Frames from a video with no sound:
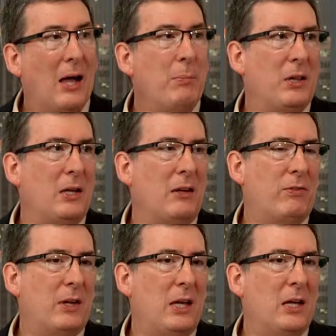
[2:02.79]
believe
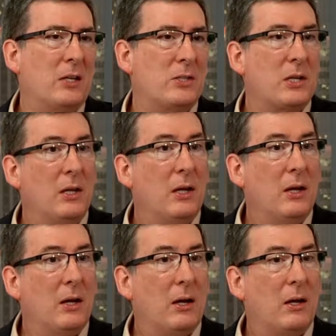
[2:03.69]
is
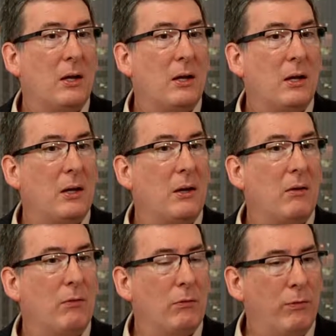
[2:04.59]

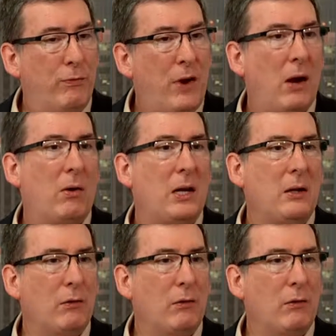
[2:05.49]
very,